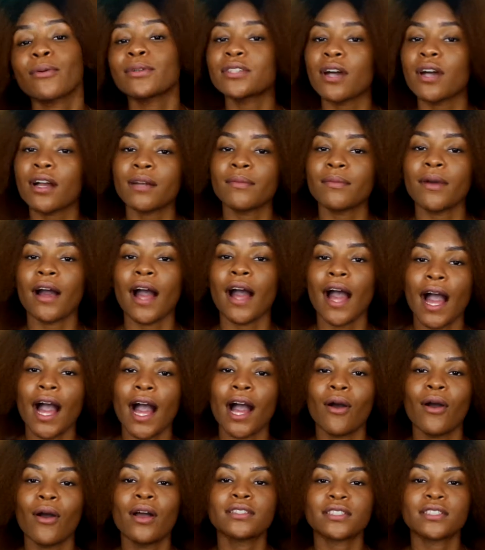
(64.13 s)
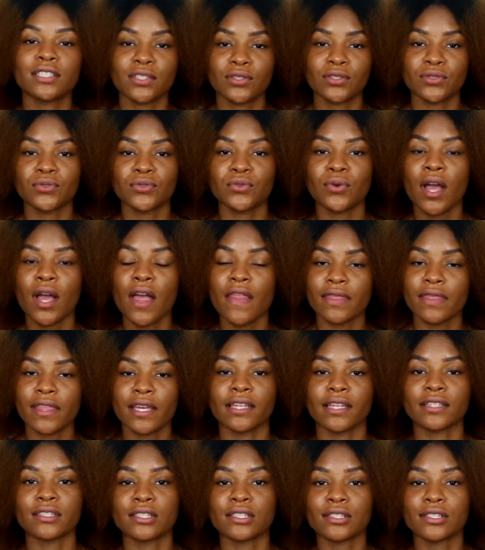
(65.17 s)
we're talking about how to do this.